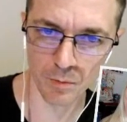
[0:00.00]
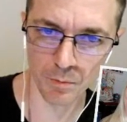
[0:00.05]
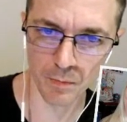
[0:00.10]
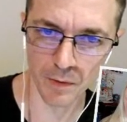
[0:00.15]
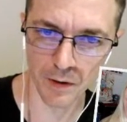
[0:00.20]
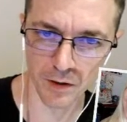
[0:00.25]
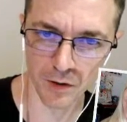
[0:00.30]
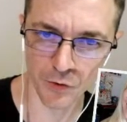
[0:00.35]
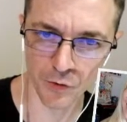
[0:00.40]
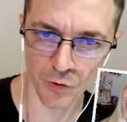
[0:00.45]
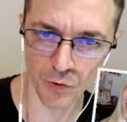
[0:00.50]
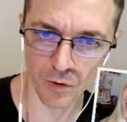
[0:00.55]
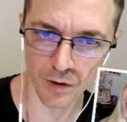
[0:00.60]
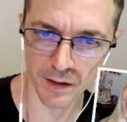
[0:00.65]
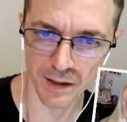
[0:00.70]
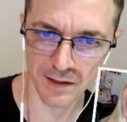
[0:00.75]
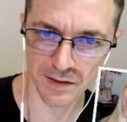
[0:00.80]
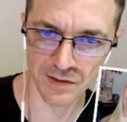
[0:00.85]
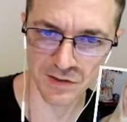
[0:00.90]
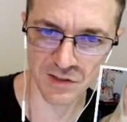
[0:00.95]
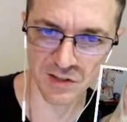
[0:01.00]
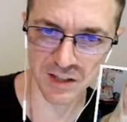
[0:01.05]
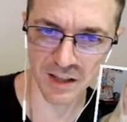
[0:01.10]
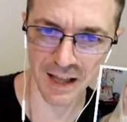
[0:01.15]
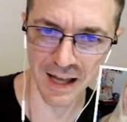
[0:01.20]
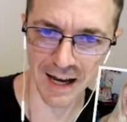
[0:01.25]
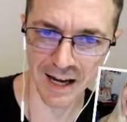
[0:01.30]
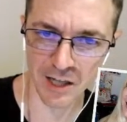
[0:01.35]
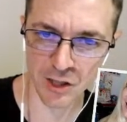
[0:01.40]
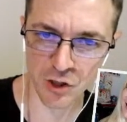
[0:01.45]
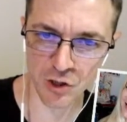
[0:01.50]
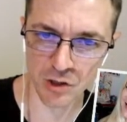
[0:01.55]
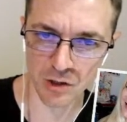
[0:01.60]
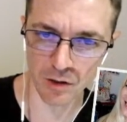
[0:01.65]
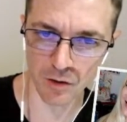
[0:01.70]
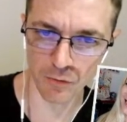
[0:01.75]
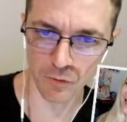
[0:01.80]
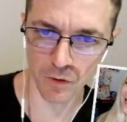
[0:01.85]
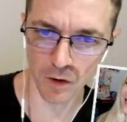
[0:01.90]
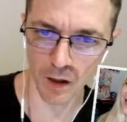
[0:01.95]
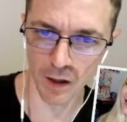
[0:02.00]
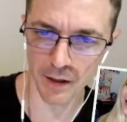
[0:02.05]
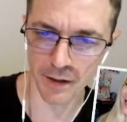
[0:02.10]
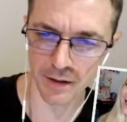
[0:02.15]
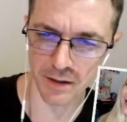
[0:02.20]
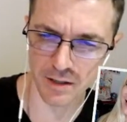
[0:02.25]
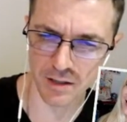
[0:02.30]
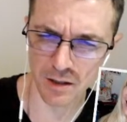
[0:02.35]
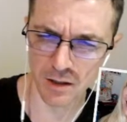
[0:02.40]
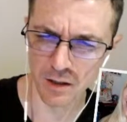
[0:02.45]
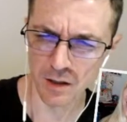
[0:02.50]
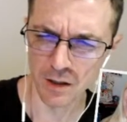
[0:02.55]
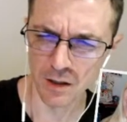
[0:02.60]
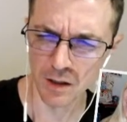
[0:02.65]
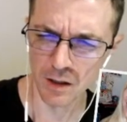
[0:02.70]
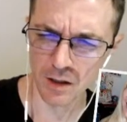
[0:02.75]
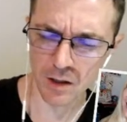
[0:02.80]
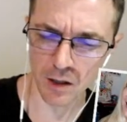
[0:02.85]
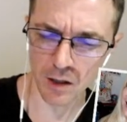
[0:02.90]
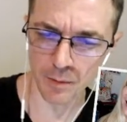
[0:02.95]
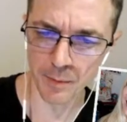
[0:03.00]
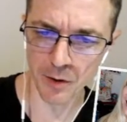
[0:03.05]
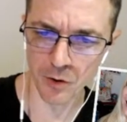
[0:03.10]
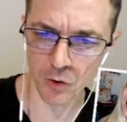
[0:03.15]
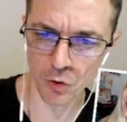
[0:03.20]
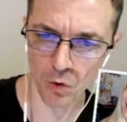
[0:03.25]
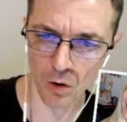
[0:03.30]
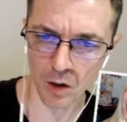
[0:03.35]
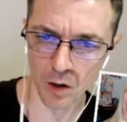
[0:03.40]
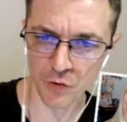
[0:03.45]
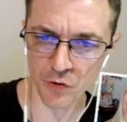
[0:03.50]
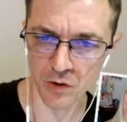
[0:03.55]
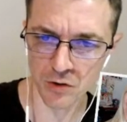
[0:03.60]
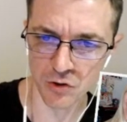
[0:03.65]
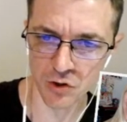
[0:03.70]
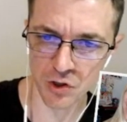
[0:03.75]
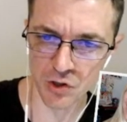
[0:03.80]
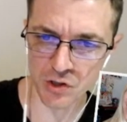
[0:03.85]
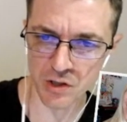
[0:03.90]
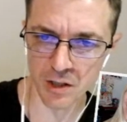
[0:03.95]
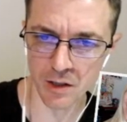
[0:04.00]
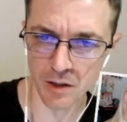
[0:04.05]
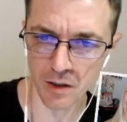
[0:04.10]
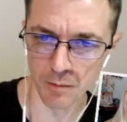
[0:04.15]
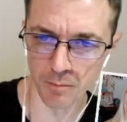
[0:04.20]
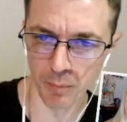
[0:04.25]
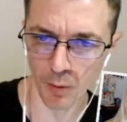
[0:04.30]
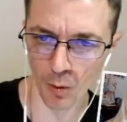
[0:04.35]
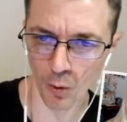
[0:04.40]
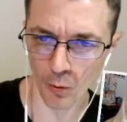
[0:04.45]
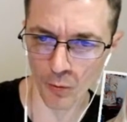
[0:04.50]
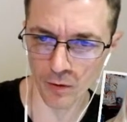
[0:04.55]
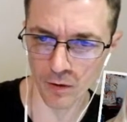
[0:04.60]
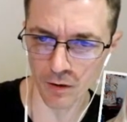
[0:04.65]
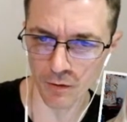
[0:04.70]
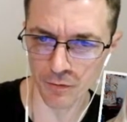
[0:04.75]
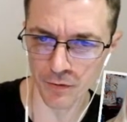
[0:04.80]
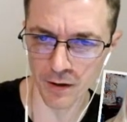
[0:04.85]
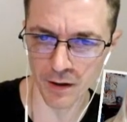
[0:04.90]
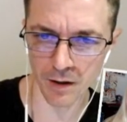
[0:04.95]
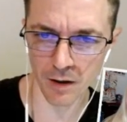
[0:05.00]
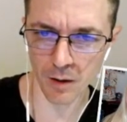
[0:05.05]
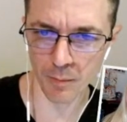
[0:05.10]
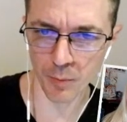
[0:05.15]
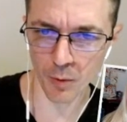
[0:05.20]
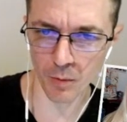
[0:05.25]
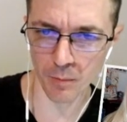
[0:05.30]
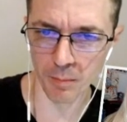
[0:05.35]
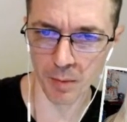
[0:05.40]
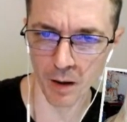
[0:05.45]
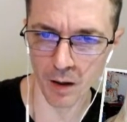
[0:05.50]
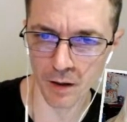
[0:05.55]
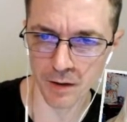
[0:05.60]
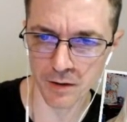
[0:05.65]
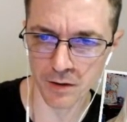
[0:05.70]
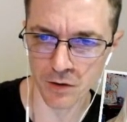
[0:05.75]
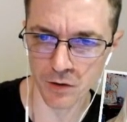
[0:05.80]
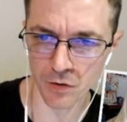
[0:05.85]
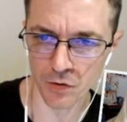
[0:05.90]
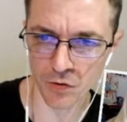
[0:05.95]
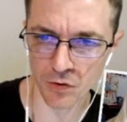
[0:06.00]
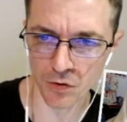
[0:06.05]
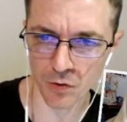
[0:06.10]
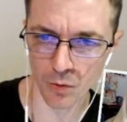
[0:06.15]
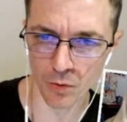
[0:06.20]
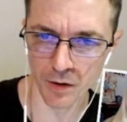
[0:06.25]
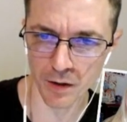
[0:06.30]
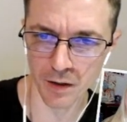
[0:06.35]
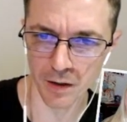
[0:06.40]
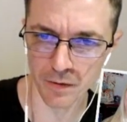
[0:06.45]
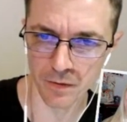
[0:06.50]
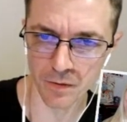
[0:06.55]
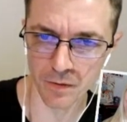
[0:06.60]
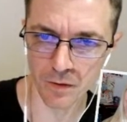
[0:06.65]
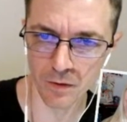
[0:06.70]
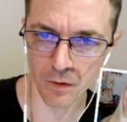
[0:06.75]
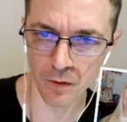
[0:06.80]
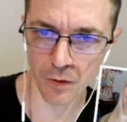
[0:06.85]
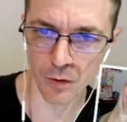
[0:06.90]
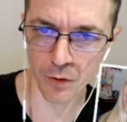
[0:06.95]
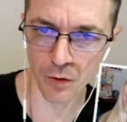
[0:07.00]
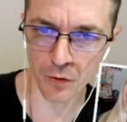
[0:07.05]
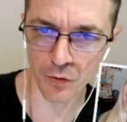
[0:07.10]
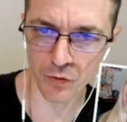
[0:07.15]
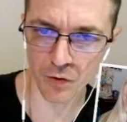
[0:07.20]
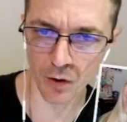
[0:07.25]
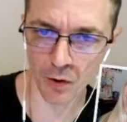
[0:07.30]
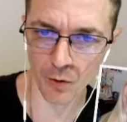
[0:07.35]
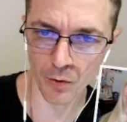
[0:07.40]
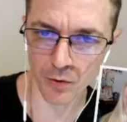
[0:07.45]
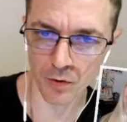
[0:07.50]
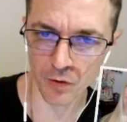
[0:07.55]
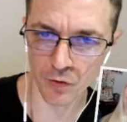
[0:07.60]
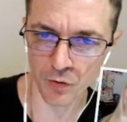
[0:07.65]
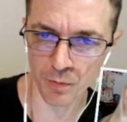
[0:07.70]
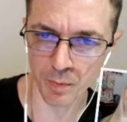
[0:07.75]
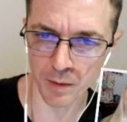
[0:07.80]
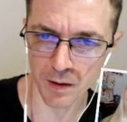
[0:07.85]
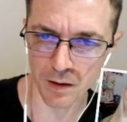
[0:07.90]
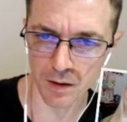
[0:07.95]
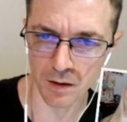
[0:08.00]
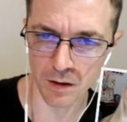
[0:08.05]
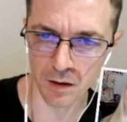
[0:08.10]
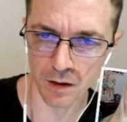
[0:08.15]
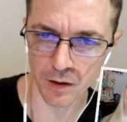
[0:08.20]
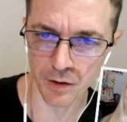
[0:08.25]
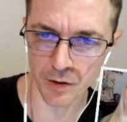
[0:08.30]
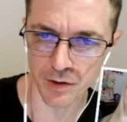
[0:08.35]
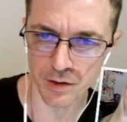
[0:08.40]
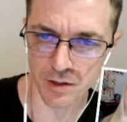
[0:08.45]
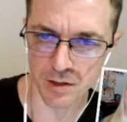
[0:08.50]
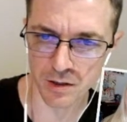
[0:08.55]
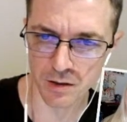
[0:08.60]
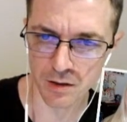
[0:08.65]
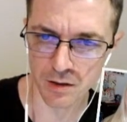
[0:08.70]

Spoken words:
like consider like a slash of light coming across and just hitting part of that upper body so that this area is being lit,